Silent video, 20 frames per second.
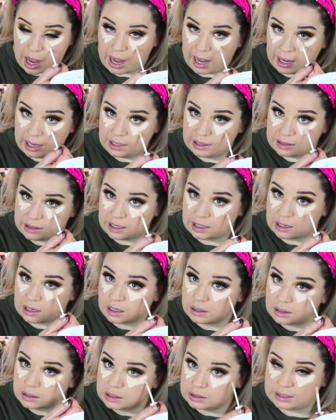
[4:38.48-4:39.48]
I think,
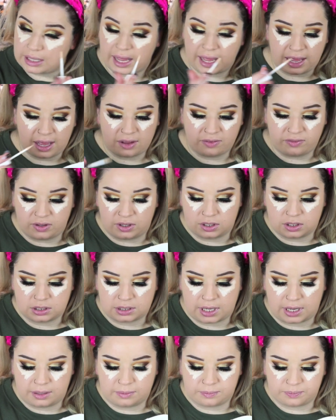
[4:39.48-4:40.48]
a little on the heavier
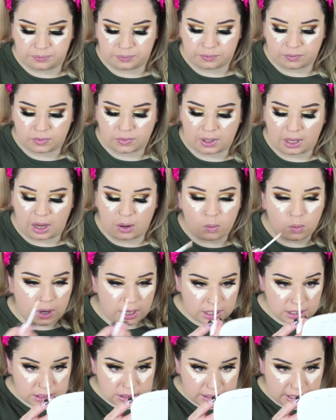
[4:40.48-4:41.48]
side. I
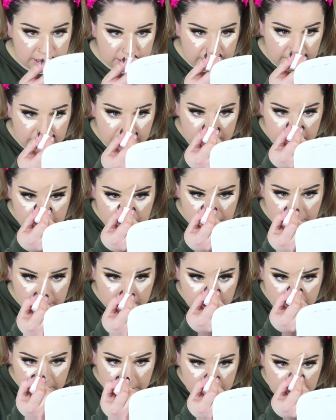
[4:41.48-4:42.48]
want to say like
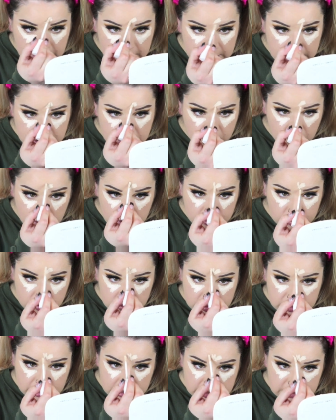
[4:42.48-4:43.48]
it's
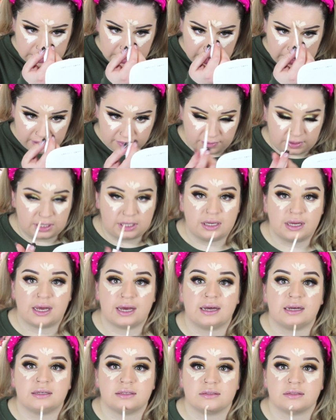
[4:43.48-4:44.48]
almost as heavy
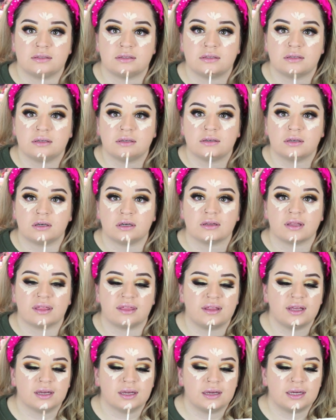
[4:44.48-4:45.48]
as, or
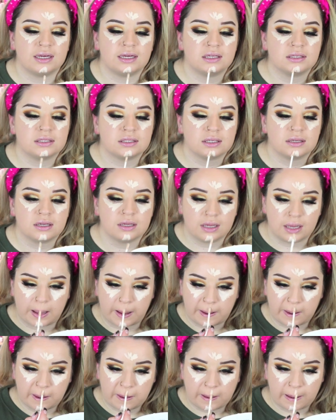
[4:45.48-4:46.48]
thick I guess,
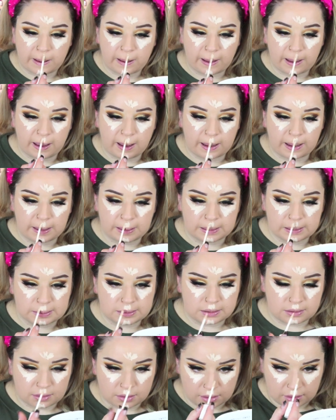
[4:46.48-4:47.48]

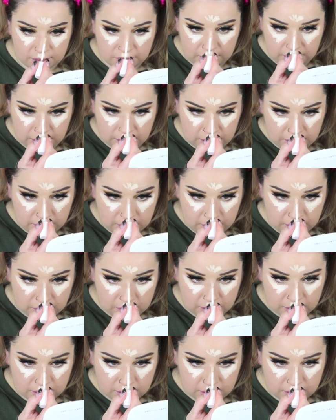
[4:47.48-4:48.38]
as the